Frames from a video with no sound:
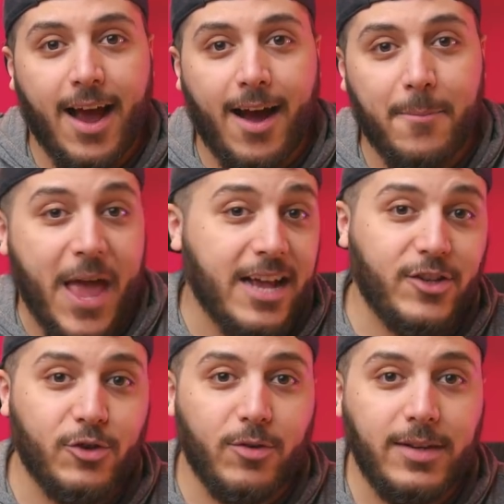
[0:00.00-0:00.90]

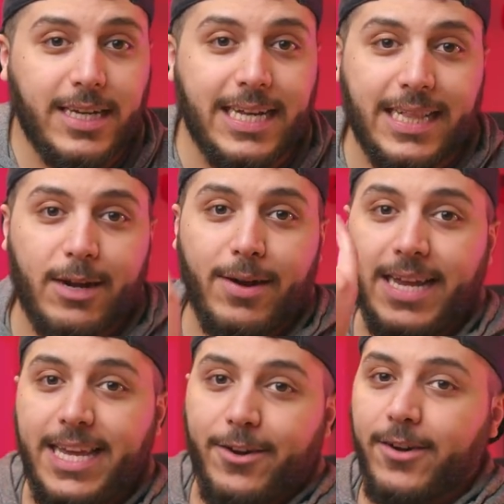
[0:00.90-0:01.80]
As usual, you can click right
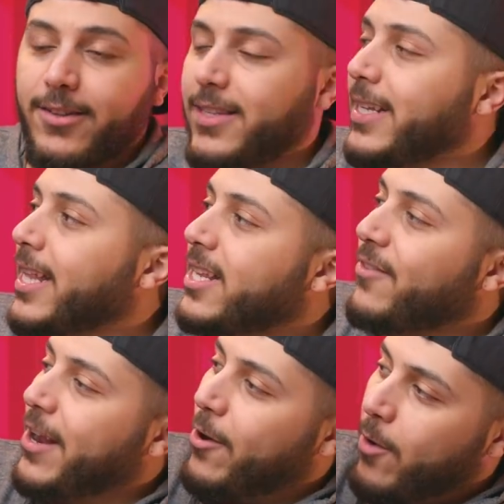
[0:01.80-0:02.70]
here to see the latest
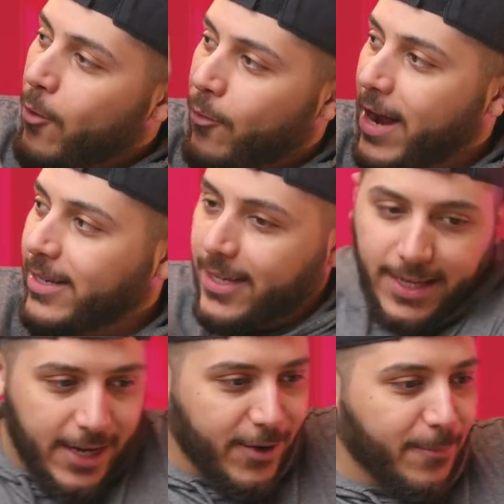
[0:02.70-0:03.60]
video, right
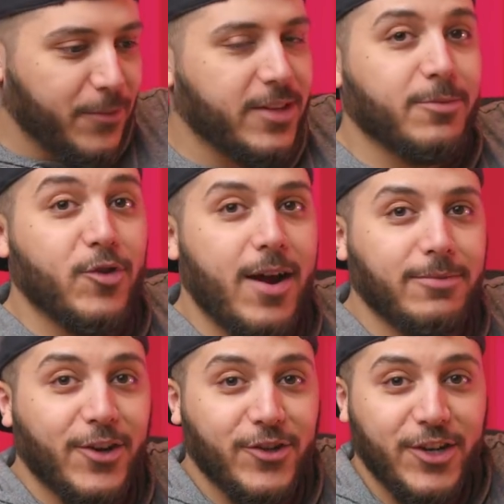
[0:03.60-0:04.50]
here to
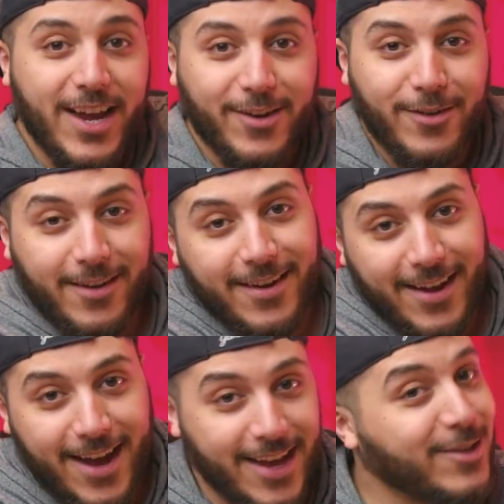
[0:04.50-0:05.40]
subscribe to the channel.
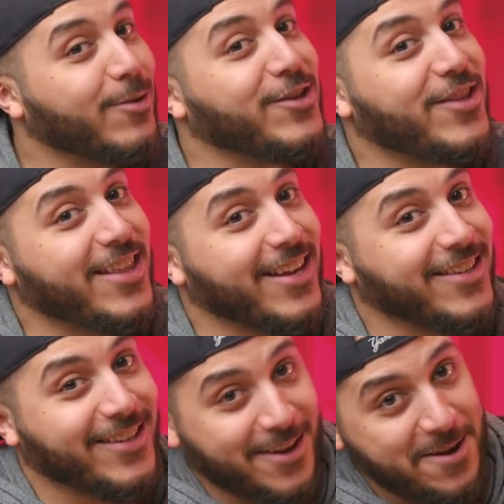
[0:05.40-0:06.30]
I switched
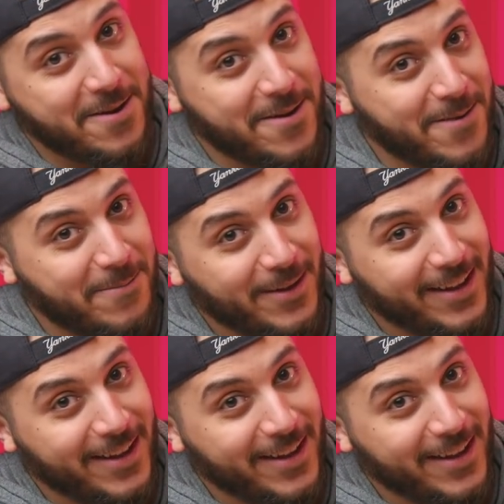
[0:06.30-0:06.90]
things up.